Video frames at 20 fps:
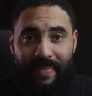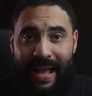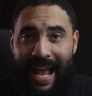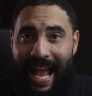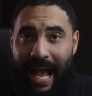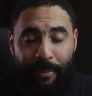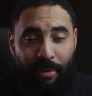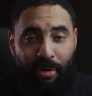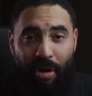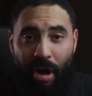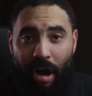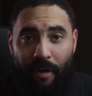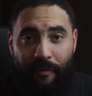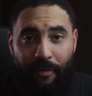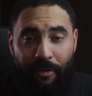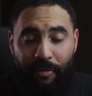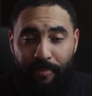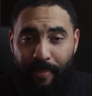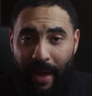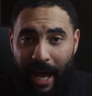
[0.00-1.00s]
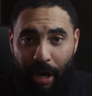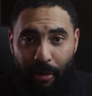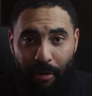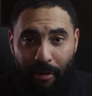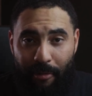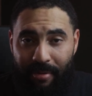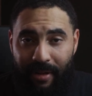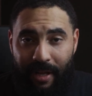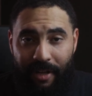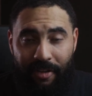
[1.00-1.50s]
Apple offers battery
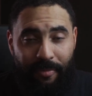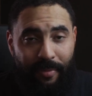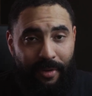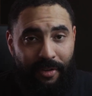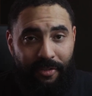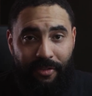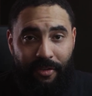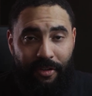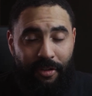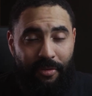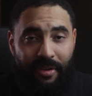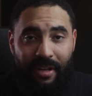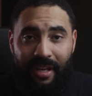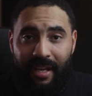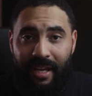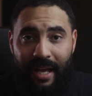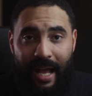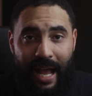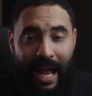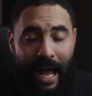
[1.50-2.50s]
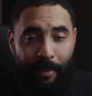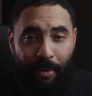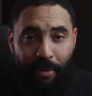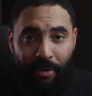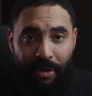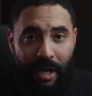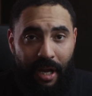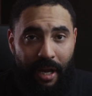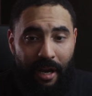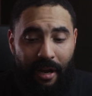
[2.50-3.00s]
replacements. You can get Apple
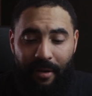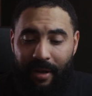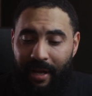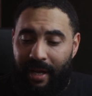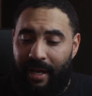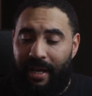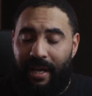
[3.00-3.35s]
Care.